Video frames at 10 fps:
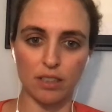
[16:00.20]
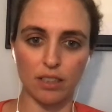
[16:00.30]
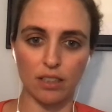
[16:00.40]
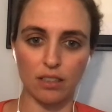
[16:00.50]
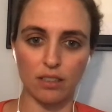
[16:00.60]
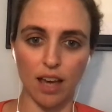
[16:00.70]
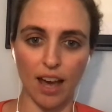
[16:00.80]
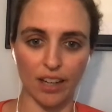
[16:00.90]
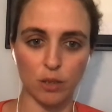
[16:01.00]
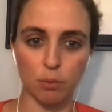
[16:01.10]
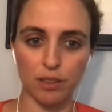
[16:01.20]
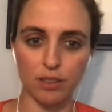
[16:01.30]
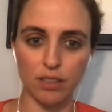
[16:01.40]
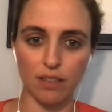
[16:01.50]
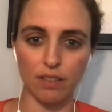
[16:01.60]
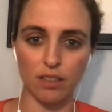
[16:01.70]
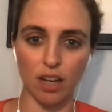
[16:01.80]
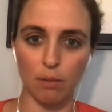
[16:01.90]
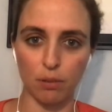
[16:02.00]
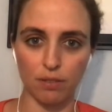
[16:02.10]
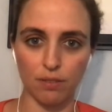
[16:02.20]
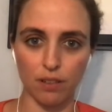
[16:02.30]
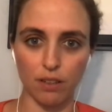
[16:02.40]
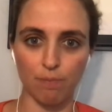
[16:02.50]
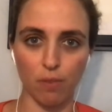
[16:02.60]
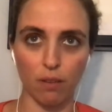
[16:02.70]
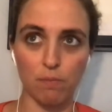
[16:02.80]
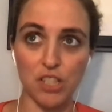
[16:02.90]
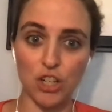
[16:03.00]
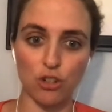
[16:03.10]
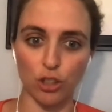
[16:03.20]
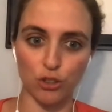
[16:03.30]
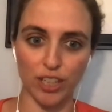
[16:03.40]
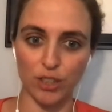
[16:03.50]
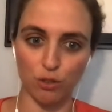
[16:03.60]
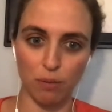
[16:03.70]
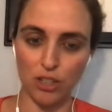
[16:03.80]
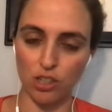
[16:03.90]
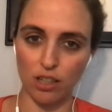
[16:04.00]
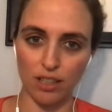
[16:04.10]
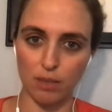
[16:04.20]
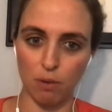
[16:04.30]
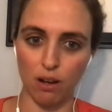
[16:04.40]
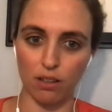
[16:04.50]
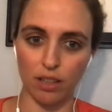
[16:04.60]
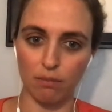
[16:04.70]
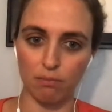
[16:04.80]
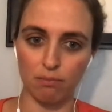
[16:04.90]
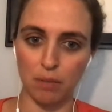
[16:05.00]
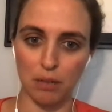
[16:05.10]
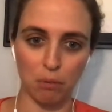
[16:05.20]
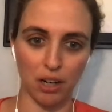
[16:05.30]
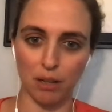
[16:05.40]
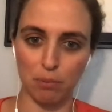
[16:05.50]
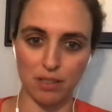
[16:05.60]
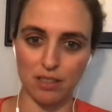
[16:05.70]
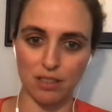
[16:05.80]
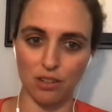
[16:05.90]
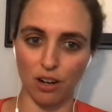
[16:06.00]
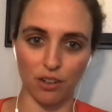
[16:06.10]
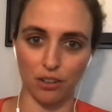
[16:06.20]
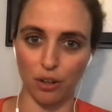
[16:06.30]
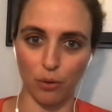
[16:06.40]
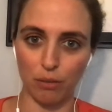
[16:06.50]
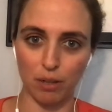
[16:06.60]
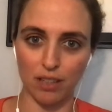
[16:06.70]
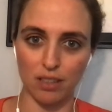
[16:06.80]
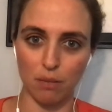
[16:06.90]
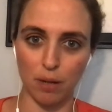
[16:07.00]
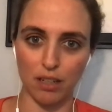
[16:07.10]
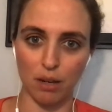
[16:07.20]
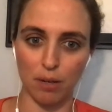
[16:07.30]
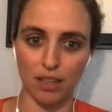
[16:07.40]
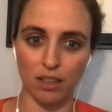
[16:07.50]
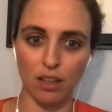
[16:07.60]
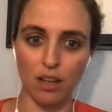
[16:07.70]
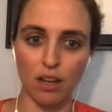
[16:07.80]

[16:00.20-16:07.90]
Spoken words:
seen as experts in the type of digital transformation that small and mid-market businesses are undergoing because of the pandemic.